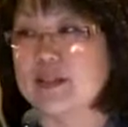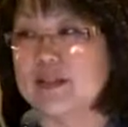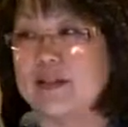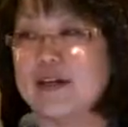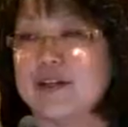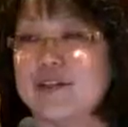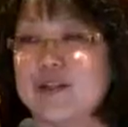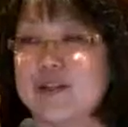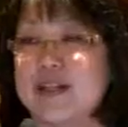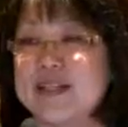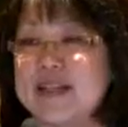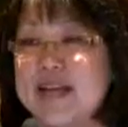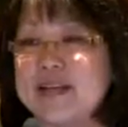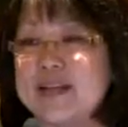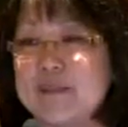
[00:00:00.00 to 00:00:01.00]
you can do an
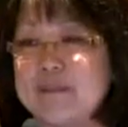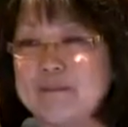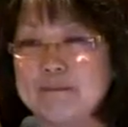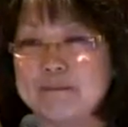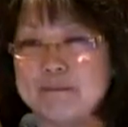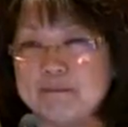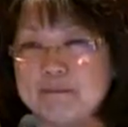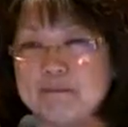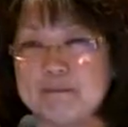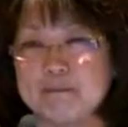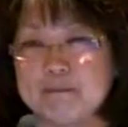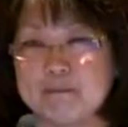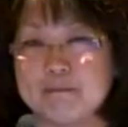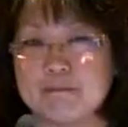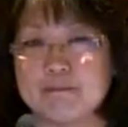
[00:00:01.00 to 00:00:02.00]
addendum,
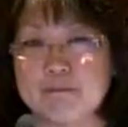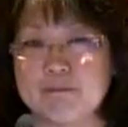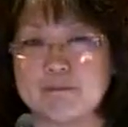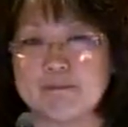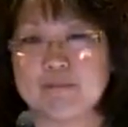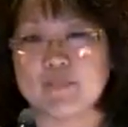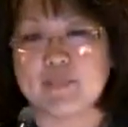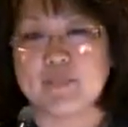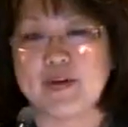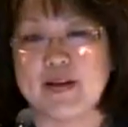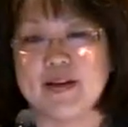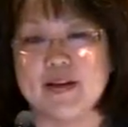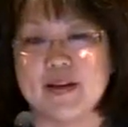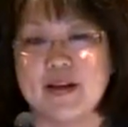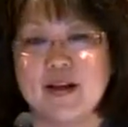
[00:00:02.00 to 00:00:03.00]

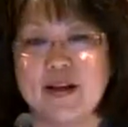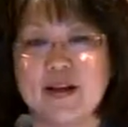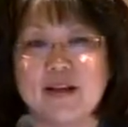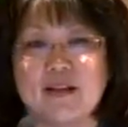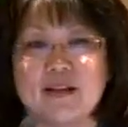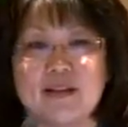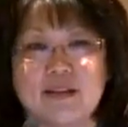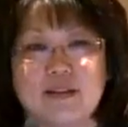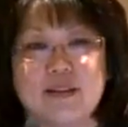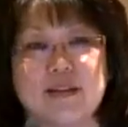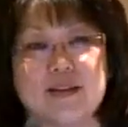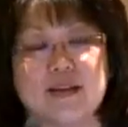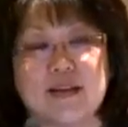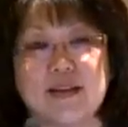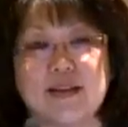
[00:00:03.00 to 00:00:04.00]
right?
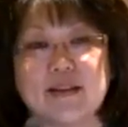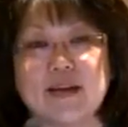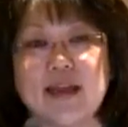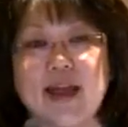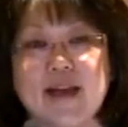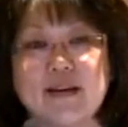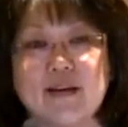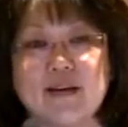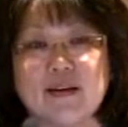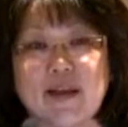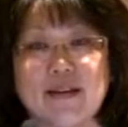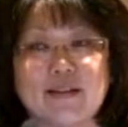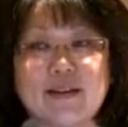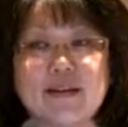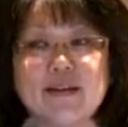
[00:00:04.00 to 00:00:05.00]
The catalog
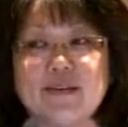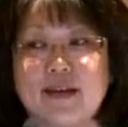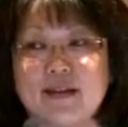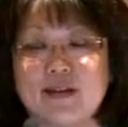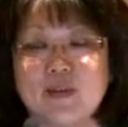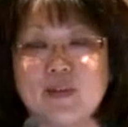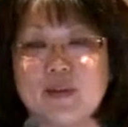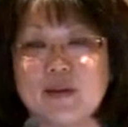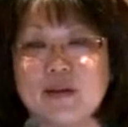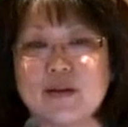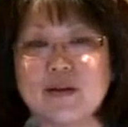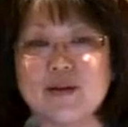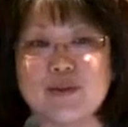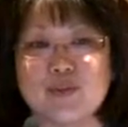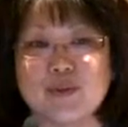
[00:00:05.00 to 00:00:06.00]
and the addendum
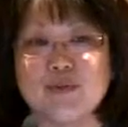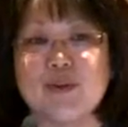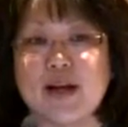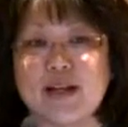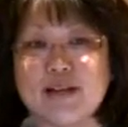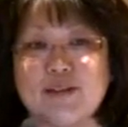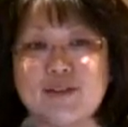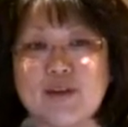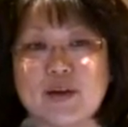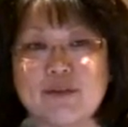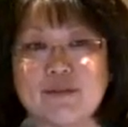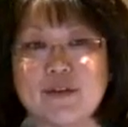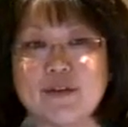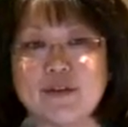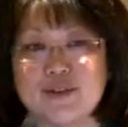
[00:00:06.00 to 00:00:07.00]
is provided to
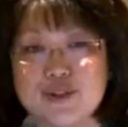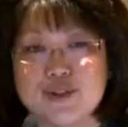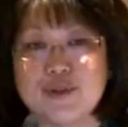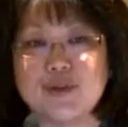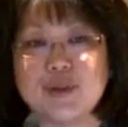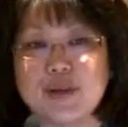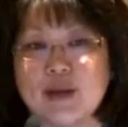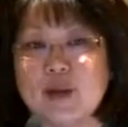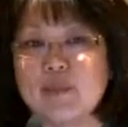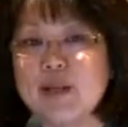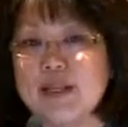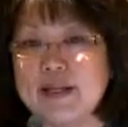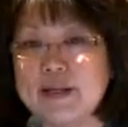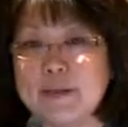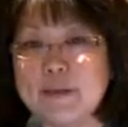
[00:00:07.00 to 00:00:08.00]
every student
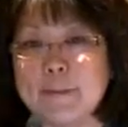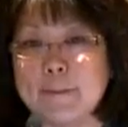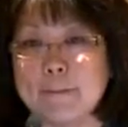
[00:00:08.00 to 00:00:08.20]
coming in,